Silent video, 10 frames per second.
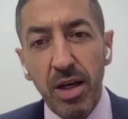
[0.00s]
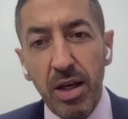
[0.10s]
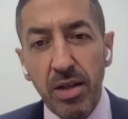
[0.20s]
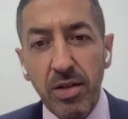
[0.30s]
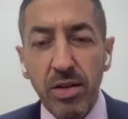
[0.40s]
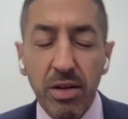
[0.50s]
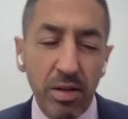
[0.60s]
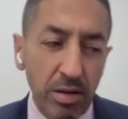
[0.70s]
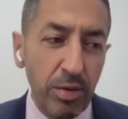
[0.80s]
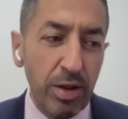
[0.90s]

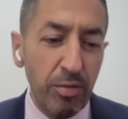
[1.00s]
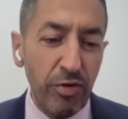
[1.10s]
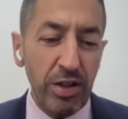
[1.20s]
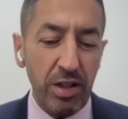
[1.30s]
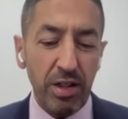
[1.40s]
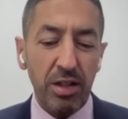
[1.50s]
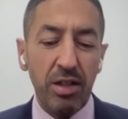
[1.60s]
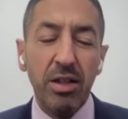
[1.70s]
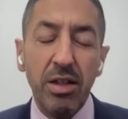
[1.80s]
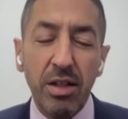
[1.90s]
And when I'm feeling